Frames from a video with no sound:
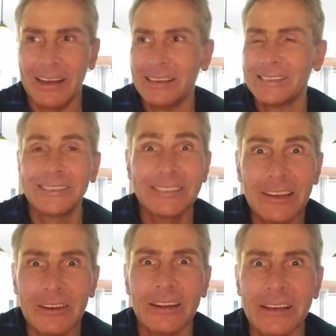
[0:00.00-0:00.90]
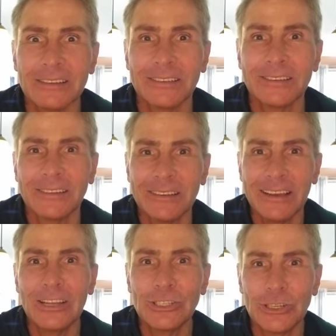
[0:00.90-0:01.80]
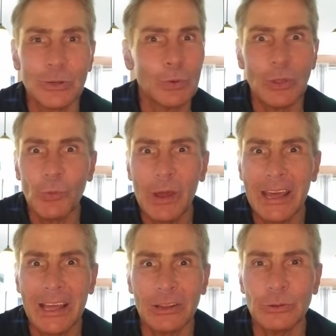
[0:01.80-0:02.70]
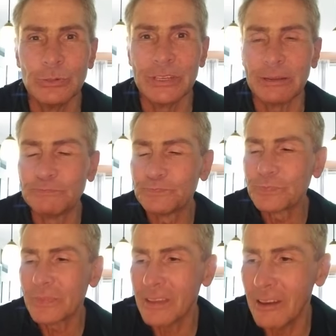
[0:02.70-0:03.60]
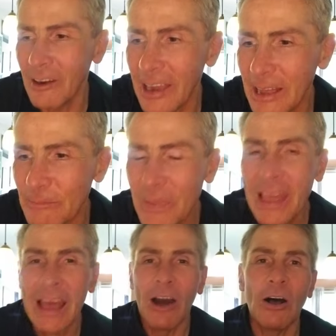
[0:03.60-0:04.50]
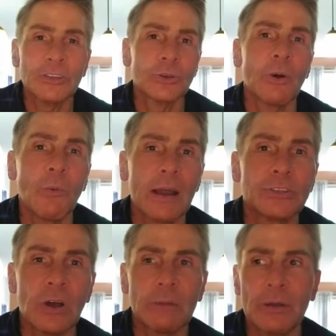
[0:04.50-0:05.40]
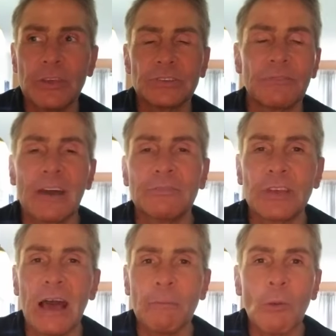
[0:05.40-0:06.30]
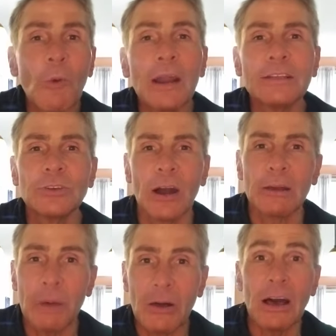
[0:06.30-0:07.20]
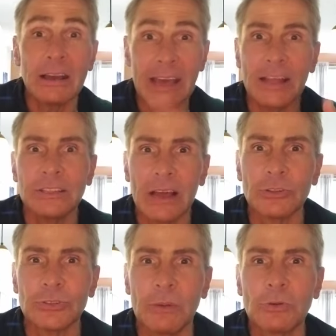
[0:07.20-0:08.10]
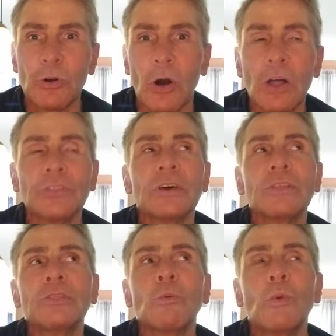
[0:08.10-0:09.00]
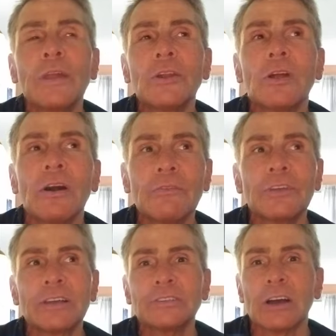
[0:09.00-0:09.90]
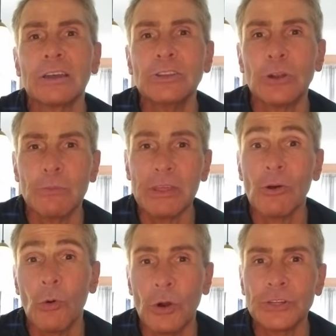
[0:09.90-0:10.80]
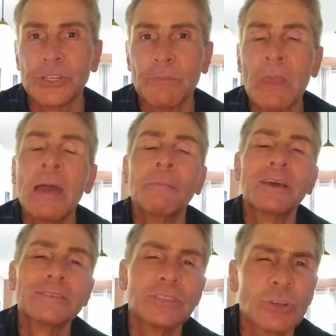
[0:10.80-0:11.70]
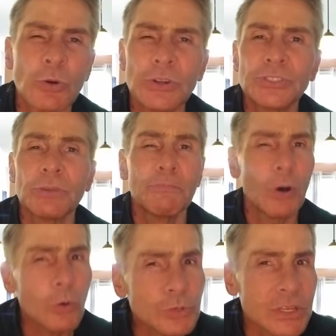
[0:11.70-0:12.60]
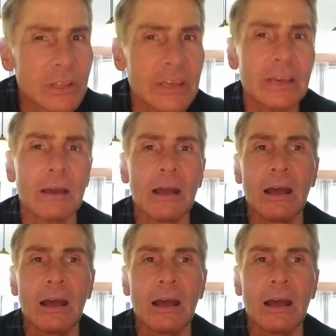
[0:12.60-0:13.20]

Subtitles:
serious issue with winning and losing. All right. Also, I want to talk about this. If I have time, I want to talk about again, Donald Trump called the winner of the Kentucky Derby the horse, because this horse supposedly